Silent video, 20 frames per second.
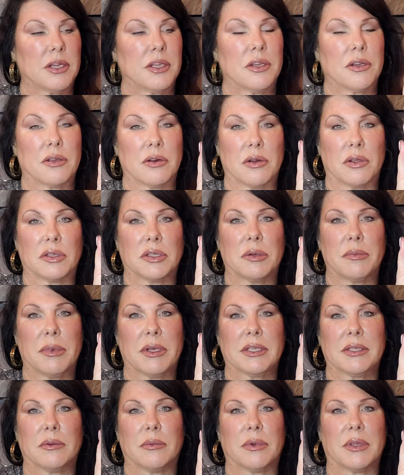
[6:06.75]
You can also
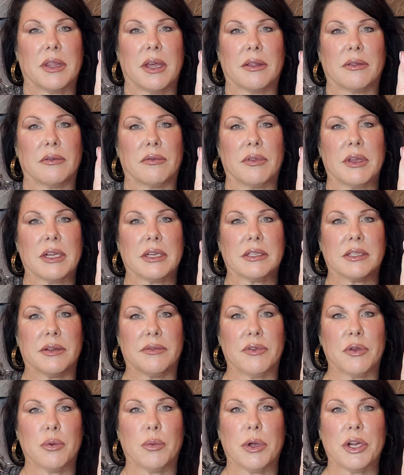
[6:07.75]
mix it with other things
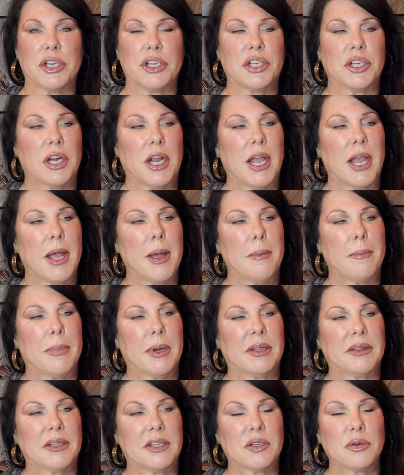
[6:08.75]
if you wish,
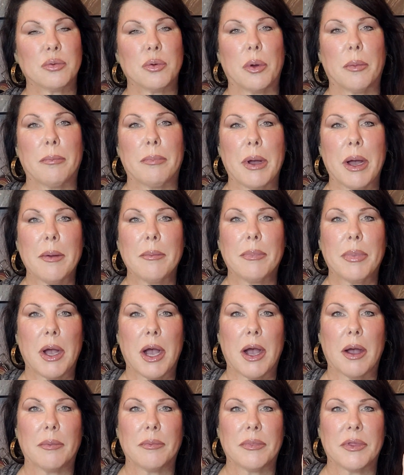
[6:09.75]
but this will bump
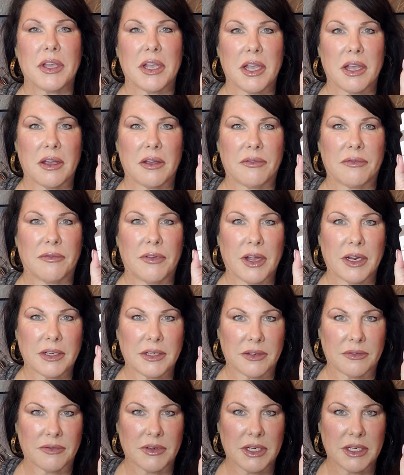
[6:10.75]
up the
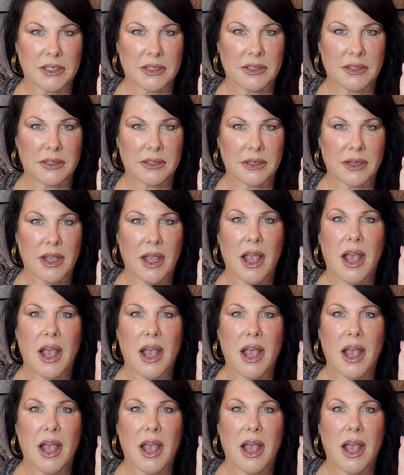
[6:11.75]
effectiveness